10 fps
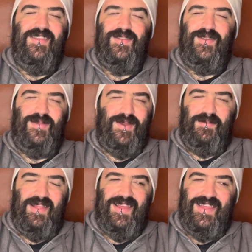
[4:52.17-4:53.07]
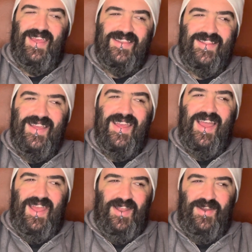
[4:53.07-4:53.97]
Don't look at me like that.
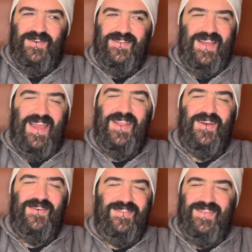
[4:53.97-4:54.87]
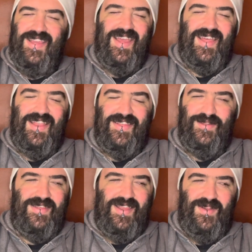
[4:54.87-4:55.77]
I know saying that is
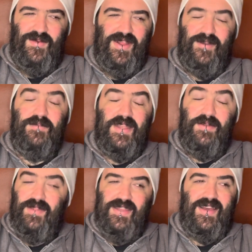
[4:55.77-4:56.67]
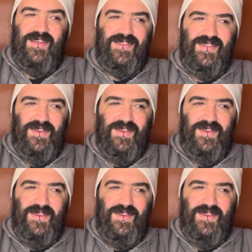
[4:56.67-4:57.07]
just, like, weird, but it really does.